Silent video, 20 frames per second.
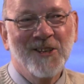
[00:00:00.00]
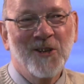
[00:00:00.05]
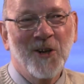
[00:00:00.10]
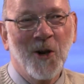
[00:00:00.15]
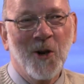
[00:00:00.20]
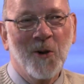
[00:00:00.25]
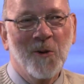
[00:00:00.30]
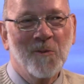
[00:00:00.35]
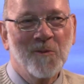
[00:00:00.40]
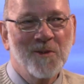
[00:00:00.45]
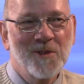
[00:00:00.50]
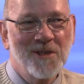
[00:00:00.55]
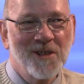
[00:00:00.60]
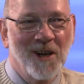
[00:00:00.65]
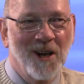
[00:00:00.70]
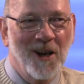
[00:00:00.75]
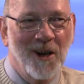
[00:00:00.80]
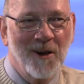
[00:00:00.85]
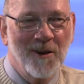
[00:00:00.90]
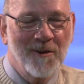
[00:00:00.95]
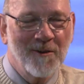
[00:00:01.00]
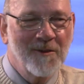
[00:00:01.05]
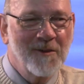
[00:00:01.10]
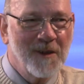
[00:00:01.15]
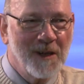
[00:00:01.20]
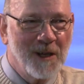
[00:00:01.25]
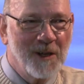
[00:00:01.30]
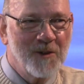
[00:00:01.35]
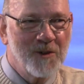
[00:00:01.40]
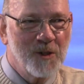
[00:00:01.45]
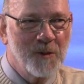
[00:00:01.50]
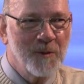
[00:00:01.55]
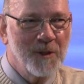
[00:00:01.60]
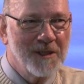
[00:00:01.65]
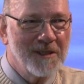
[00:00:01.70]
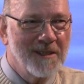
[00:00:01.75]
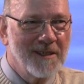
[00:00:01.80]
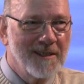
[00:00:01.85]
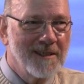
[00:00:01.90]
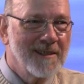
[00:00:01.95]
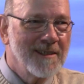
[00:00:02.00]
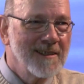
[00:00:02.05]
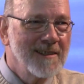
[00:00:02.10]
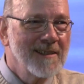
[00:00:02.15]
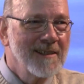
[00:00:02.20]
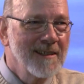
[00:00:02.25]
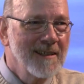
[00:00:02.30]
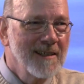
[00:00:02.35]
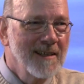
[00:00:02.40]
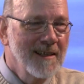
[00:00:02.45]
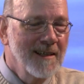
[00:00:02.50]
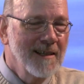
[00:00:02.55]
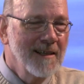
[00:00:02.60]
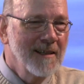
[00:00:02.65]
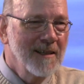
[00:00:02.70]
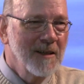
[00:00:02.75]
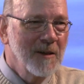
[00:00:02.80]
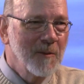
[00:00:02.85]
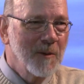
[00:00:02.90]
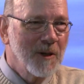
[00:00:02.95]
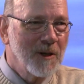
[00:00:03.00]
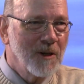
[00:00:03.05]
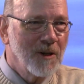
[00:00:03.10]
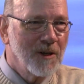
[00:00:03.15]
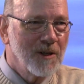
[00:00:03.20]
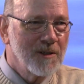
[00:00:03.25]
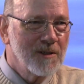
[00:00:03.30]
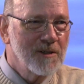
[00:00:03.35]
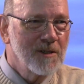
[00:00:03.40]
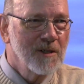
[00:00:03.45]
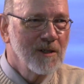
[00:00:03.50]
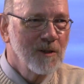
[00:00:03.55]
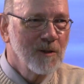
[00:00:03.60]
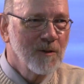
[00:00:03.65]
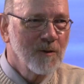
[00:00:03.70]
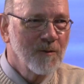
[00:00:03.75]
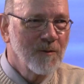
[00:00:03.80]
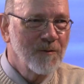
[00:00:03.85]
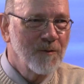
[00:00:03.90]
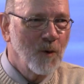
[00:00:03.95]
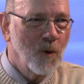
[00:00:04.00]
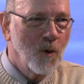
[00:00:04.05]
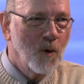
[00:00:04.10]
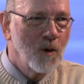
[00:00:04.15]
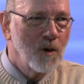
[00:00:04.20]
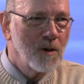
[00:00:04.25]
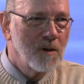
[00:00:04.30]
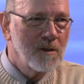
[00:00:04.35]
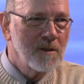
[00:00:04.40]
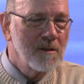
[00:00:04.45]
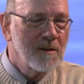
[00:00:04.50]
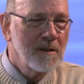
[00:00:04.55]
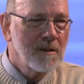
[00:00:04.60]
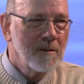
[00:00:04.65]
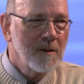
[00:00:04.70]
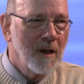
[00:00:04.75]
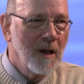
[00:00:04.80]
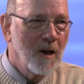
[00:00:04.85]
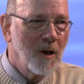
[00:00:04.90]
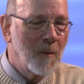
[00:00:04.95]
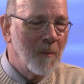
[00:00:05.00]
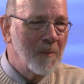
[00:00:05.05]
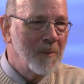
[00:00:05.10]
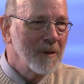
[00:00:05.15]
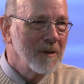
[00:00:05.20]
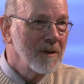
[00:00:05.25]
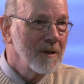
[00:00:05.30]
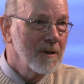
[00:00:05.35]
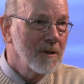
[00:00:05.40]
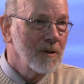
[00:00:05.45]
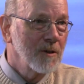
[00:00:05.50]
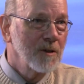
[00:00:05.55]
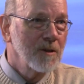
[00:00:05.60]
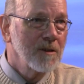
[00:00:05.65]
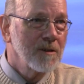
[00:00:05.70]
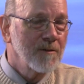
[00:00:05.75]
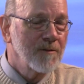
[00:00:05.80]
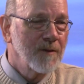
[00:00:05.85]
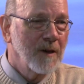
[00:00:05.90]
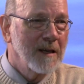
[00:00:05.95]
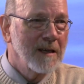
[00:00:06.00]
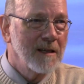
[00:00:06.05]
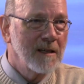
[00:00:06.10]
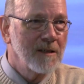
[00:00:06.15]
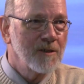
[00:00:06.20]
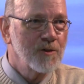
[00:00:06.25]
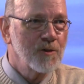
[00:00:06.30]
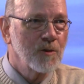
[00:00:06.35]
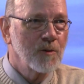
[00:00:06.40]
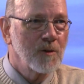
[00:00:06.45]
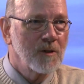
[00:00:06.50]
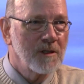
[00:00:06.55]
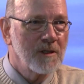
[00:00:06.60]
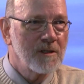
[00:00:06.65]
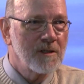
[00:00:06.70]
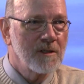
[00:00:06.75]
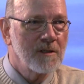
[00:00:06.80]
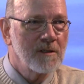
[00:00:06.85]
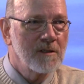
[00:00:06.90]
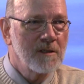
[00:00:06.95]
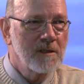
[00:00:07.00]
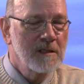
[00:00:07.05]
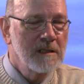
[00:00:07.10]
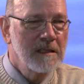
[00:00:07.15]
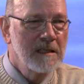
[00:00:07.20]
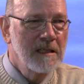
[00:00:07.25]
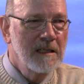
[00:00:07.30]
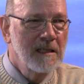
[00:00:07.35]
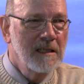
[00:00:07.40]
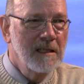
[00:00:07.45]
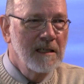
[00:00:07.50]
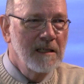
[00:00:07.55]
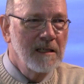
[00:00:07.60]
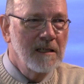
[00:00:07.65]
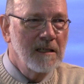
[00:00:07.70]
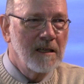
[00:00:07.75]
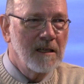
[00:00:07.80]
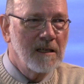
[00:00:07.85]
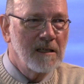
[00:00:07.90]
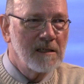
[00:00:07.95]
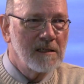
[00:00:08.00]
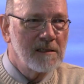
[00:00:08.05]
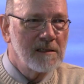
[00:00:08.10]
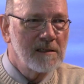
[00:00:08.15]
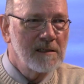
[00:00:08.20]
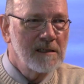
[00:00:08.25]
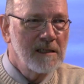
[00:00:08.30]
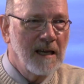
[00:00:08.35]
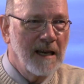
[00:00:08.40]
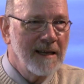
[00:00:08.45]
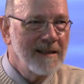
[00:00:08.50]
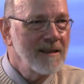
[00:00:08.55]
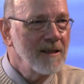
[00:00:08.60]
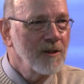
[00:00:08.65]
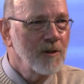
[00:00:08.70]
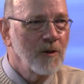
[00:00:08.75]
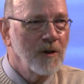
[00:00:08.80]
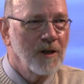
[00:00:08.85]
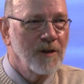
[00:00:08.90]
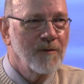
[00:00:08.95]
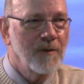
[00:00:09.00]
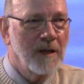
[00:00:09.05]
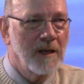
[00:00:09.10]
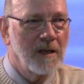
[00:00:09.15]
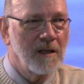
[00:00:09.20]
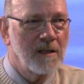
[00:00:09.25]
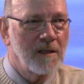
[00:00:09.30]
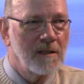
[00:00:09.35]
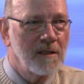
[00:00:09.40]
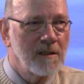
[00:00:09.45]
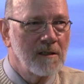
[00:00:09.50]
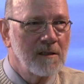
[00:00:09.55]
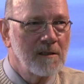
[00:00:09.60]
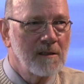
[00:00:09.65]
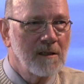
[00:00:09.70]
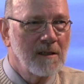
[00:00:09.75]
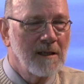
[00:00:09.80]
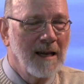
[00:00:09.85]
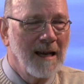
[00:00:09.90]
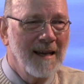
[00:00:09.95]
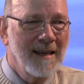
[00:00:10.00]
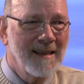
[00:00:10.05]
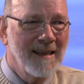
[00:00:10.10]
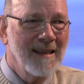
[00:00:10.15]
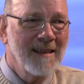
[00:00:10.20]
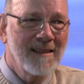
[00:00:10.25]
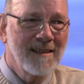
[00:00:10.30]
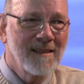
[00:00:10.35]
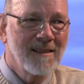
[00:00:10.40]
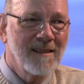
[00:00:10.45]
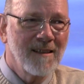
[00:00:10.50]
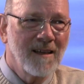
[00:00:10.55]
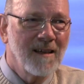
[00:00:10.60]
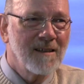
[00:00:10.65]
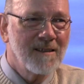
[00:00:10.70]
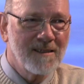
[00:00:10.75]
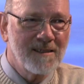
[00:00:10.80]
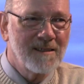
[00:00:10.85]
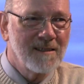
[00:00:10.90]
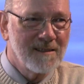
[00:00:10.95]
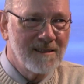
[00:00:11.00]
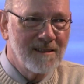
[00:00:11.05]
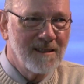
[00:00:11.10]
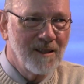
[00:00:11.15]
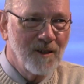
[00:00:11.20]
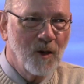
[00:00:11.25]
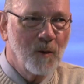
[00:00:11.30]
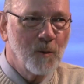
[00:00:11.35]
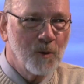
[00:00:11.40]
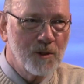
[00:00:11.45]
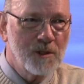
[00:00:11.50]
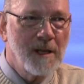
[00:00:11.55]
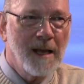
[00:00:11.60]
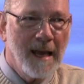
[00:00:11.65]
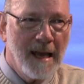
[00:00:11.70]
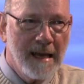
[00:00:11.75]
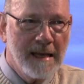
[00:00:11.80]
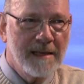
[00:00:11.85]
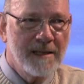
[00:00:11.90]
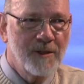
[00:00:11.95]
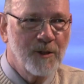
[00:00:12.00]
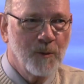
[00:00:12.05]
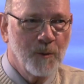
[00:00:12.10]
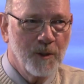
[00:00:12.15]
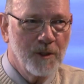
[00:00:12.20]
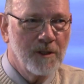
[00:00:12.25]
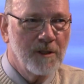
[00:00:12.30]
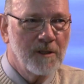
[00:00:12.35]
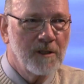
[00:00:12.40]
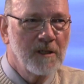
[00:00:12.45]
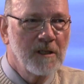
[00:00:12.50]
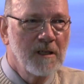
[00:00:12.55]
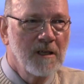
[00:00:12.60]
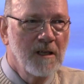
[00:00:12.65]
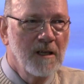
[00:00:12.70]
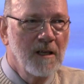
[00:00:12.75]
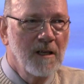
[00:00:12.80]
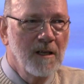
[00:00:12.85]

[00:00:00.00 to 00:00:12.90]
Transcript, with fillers: in terms of LGBT because for uh, political and financial reasons, uh, I think Grand Valley, I, I, can honestly say, almost had to be